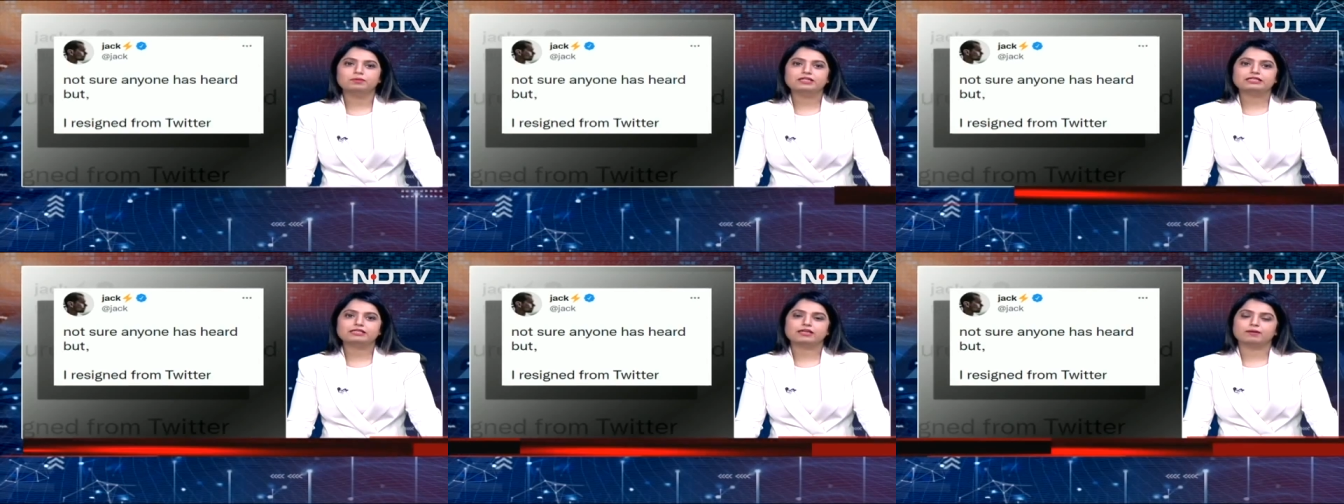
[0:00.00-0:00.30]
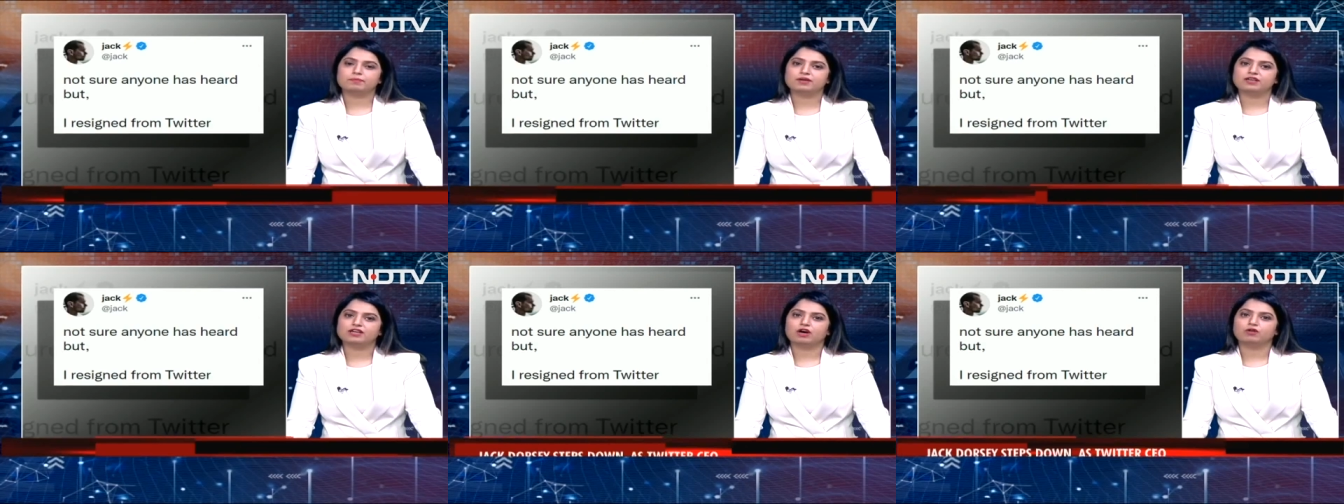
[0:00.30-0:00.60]

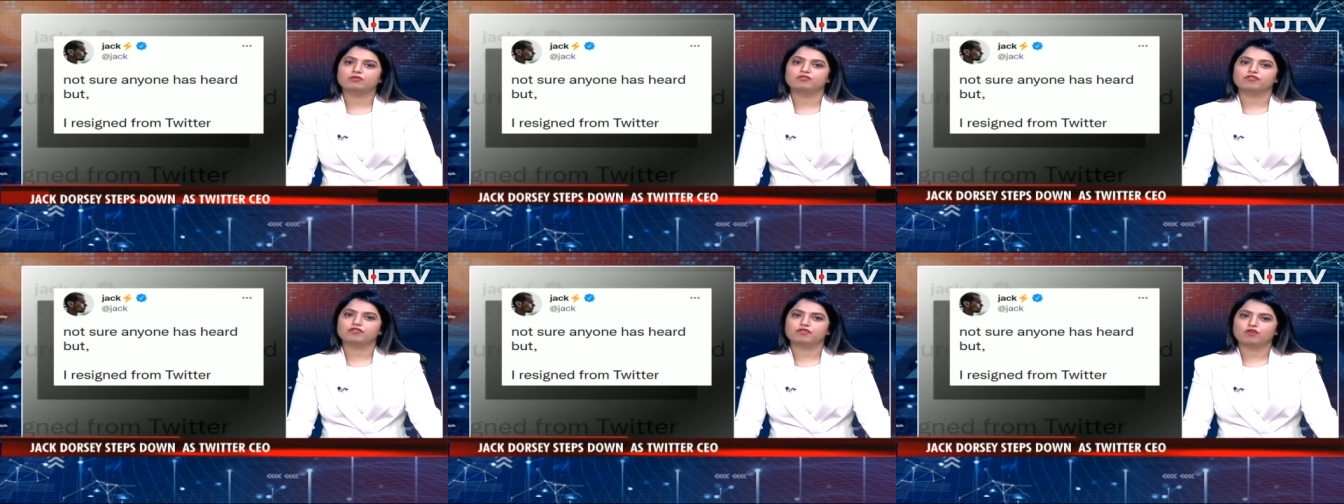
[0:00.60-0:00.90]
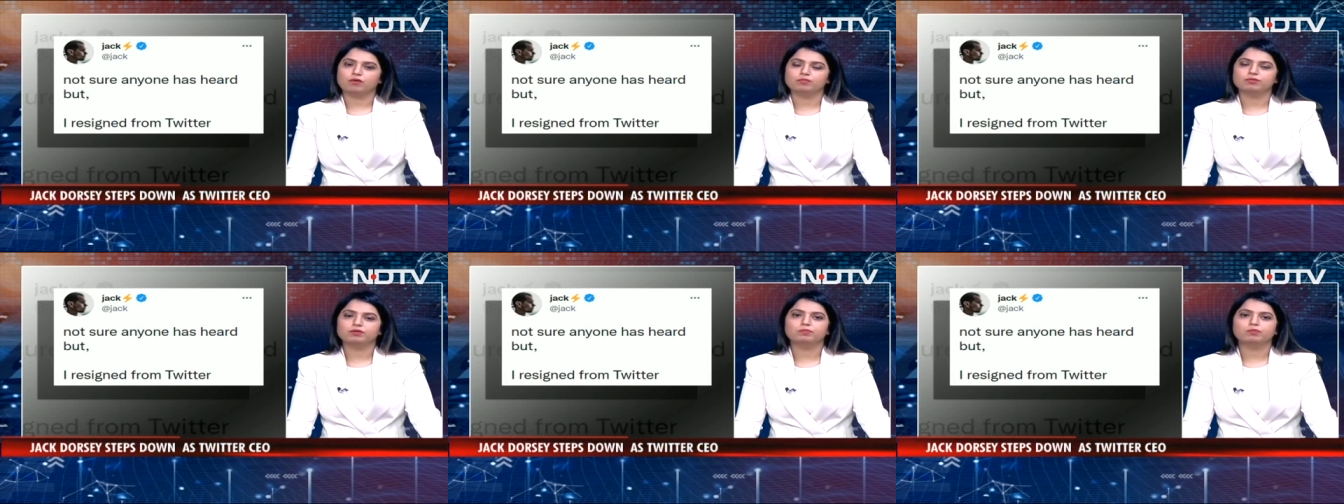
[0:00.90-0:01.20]
stepping down
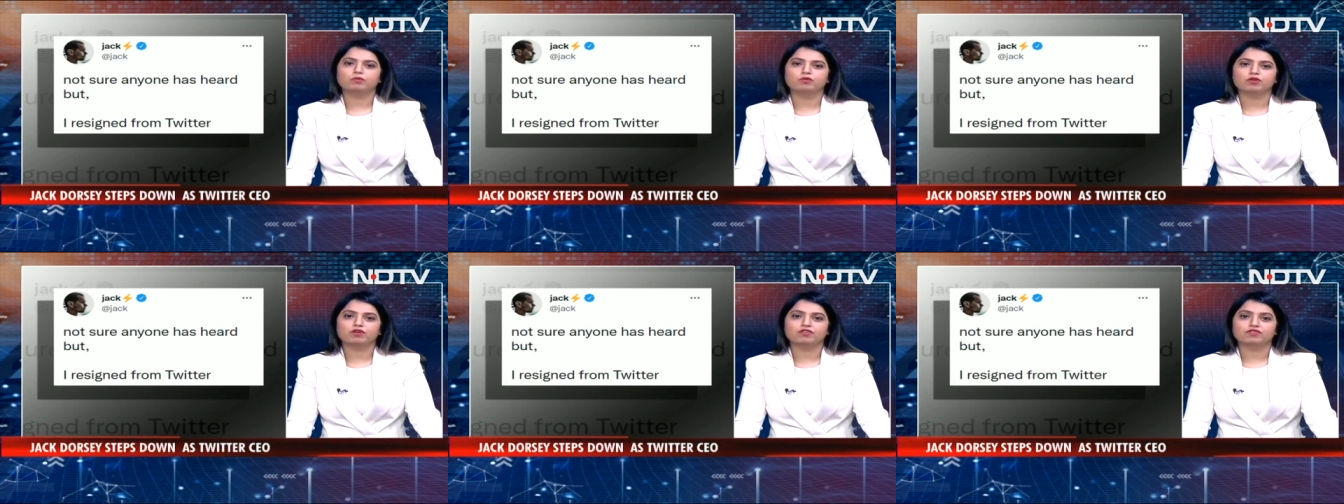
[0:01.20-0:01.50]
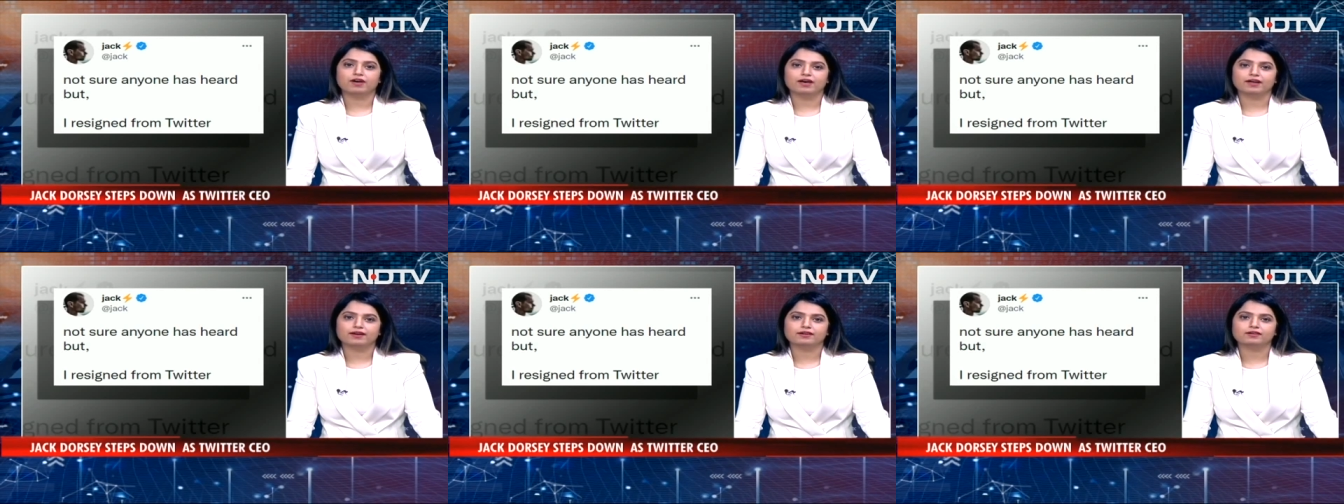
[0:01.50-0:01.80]
from the board of
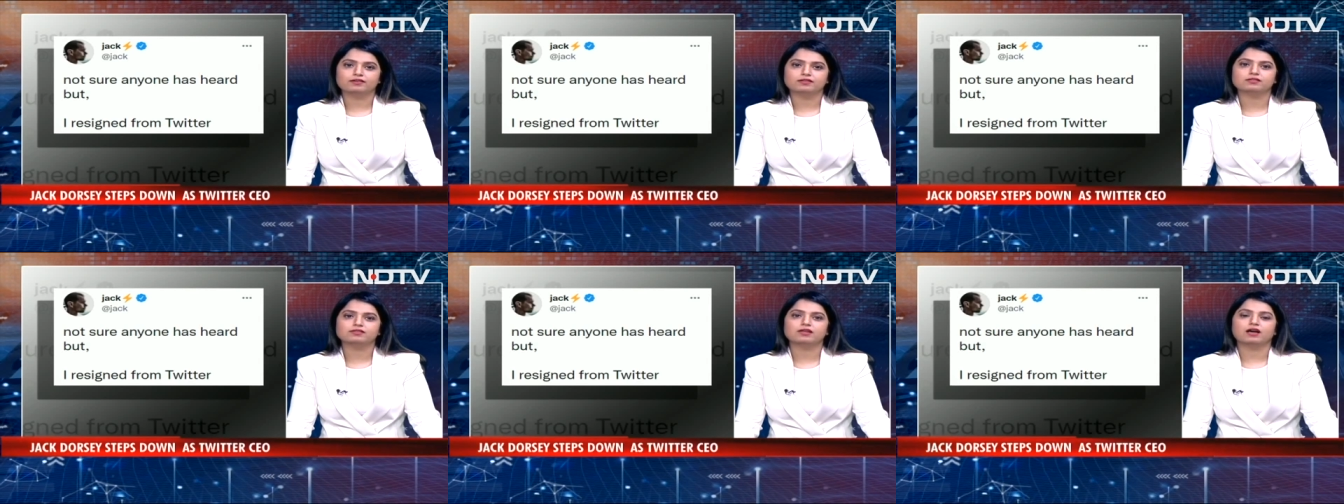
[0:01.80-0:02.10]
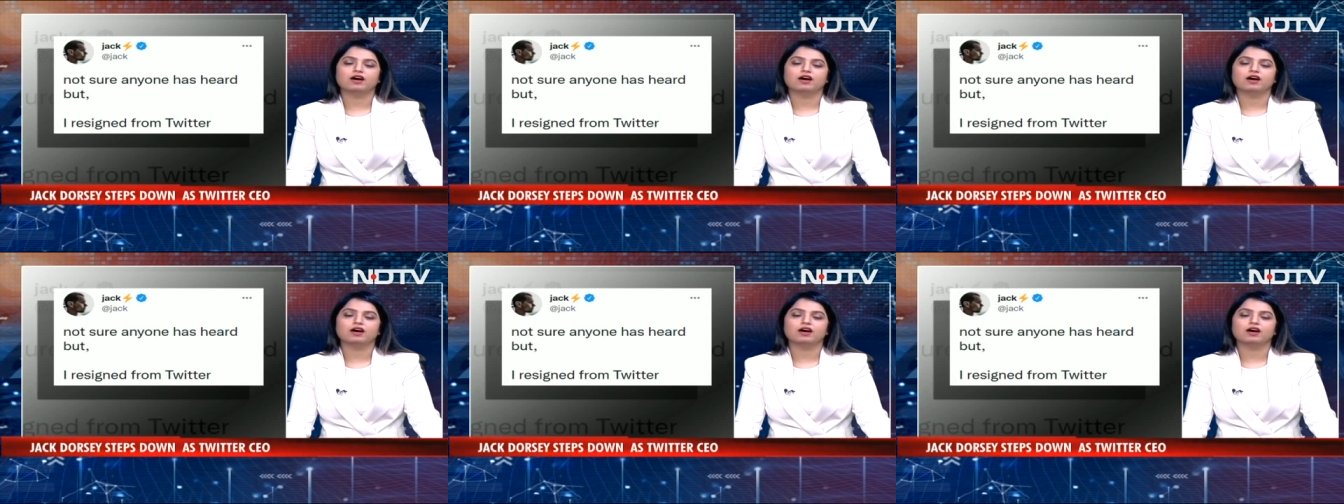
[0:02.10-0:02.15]
directors